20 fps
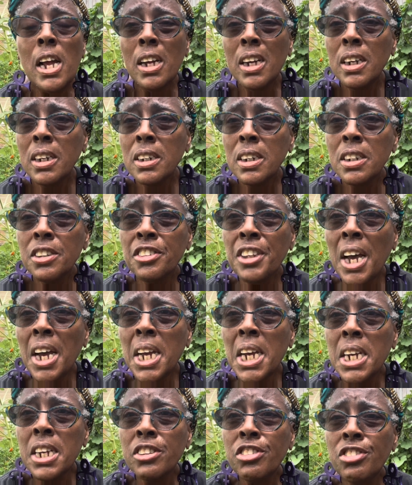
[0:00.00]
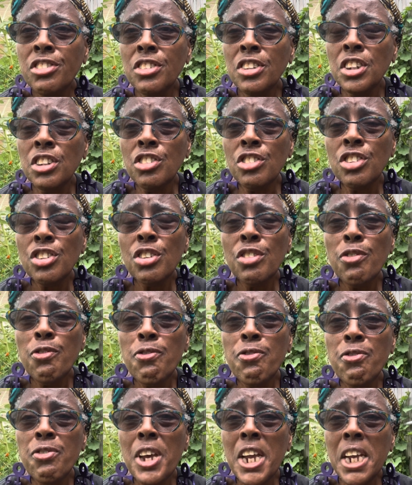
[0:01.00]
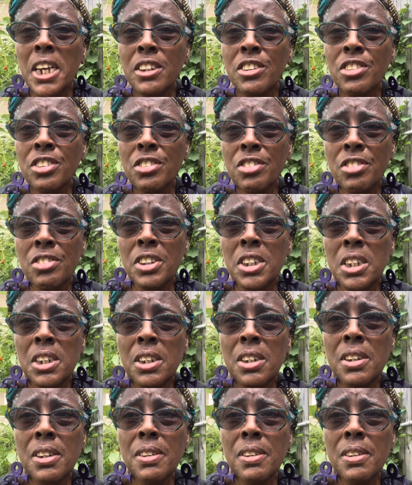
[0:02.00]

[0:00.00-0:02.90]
Because I had such fantasy